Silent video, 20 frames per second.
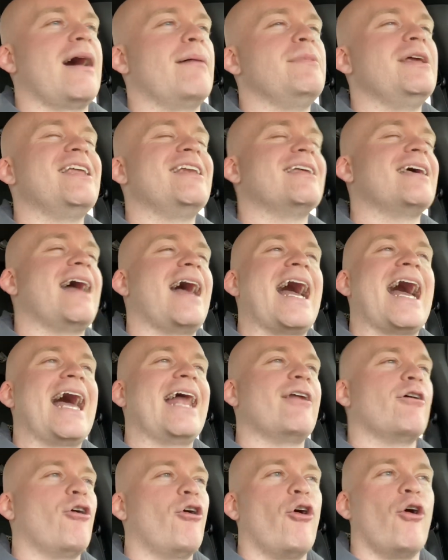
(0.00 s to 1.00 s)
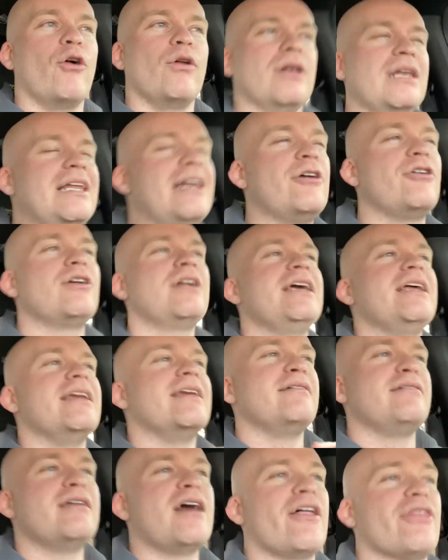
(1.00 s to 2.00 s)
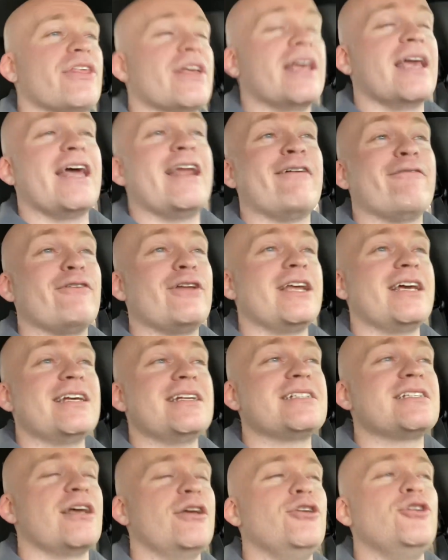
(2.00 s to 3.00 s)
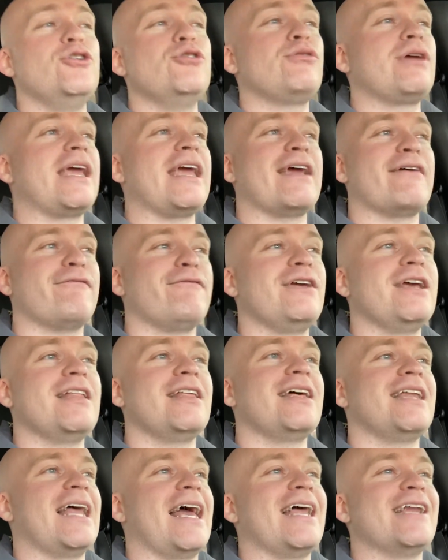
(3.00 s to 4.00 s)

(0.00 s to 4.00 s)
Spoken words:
I mean, at all. Literally nothing. And if it is, you can't feel it.